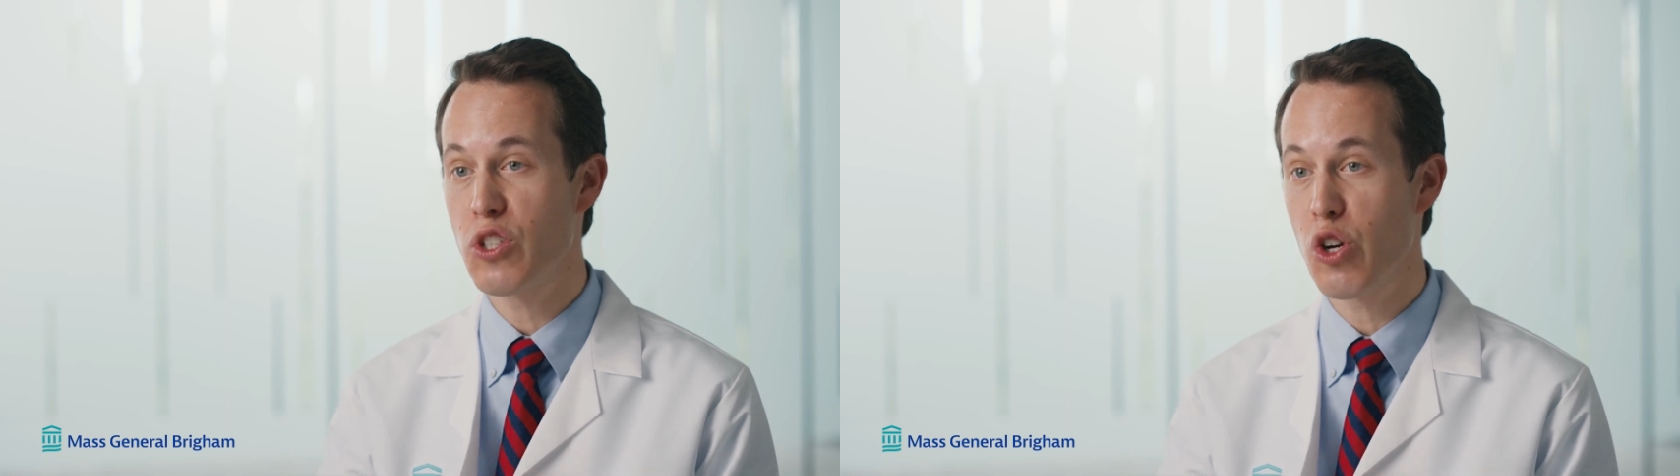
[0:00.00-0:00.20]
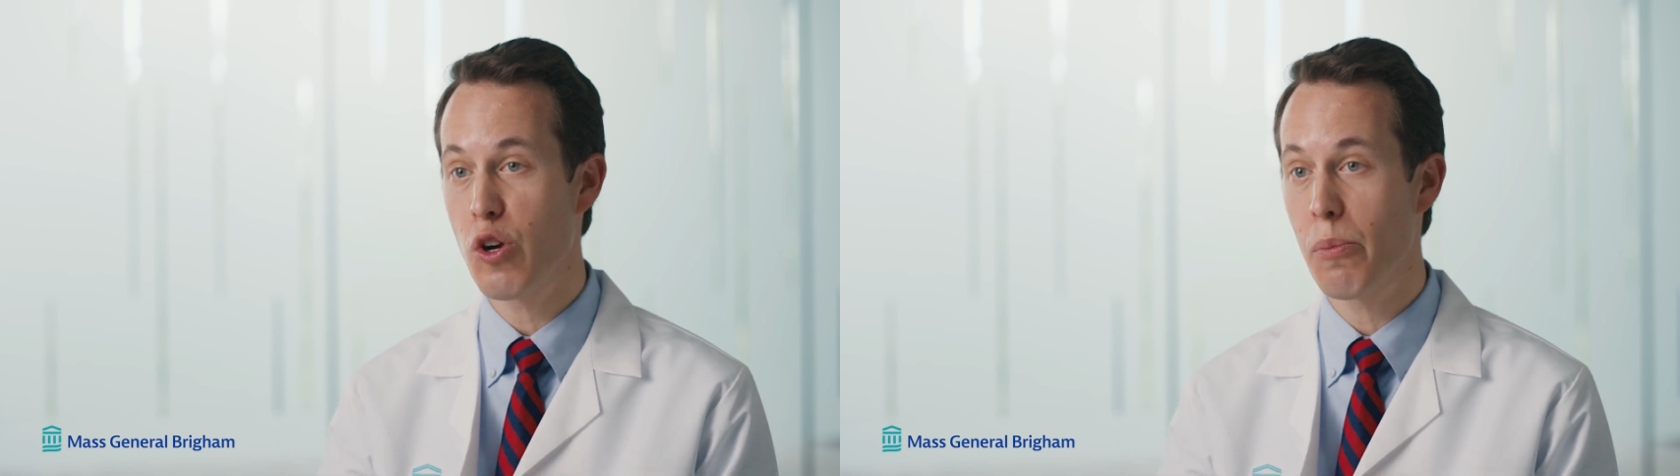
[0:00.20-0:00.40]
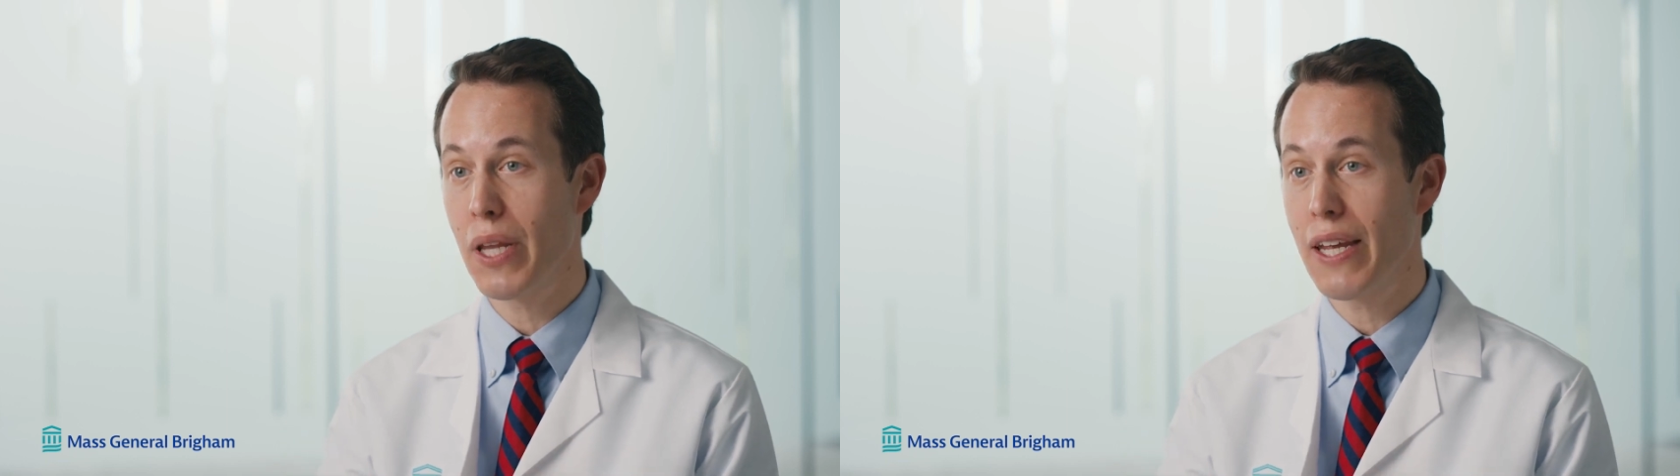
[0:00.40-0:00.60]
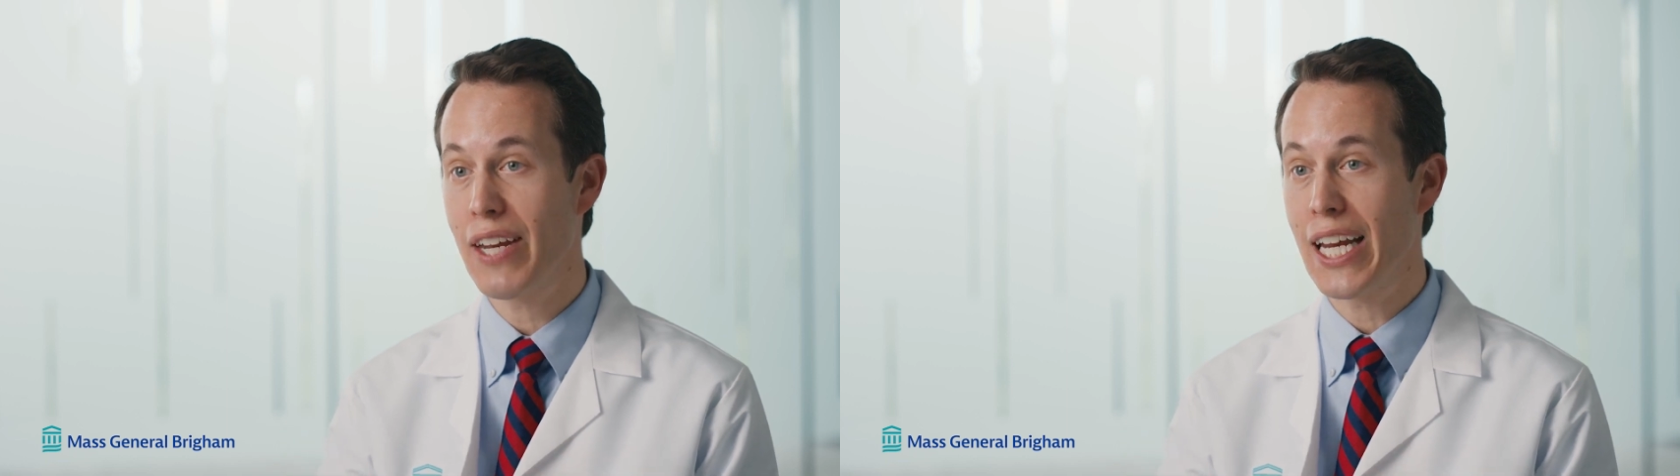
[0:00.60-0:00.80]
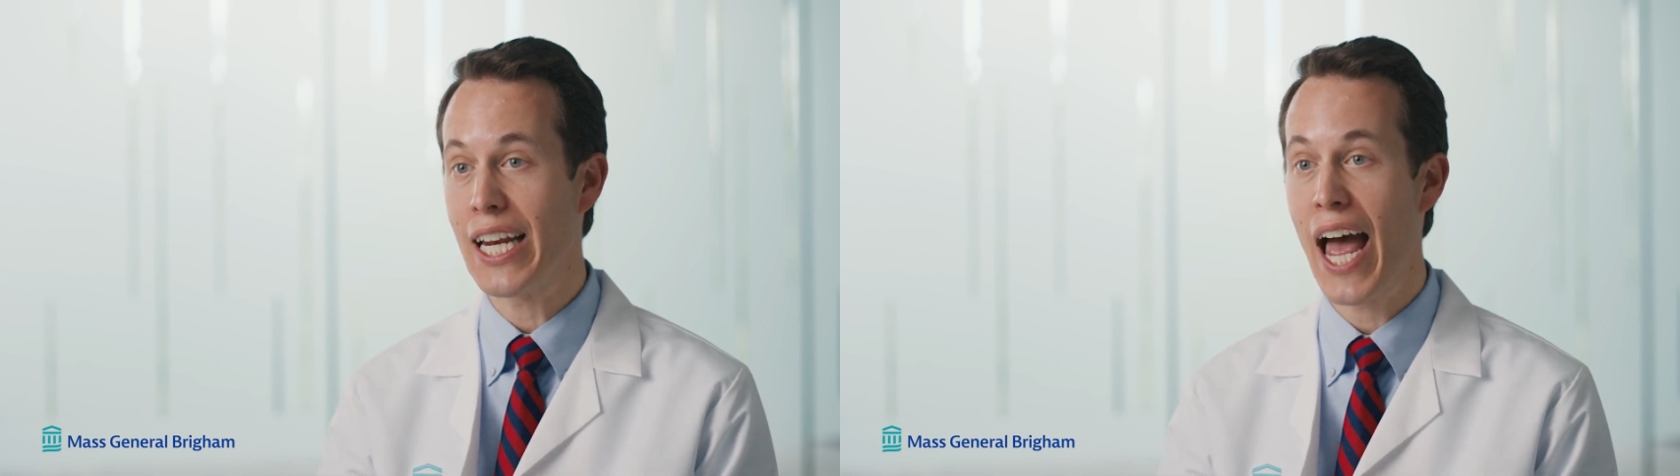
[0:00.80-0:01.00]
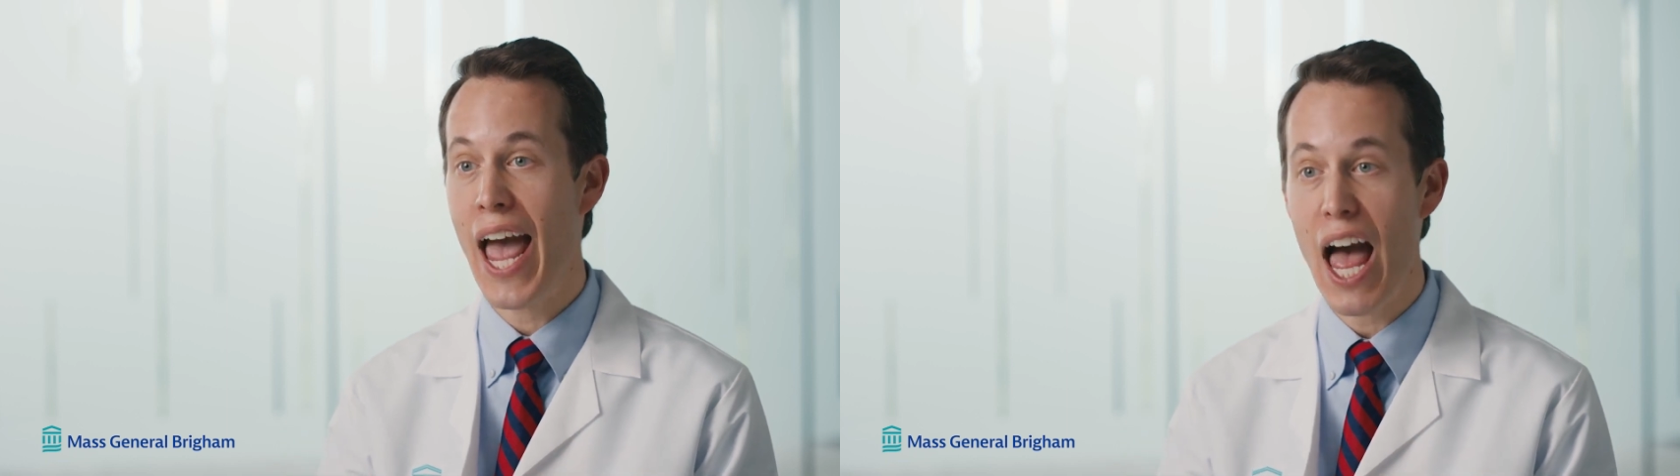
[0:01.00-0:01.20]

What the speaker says: syndrome leading a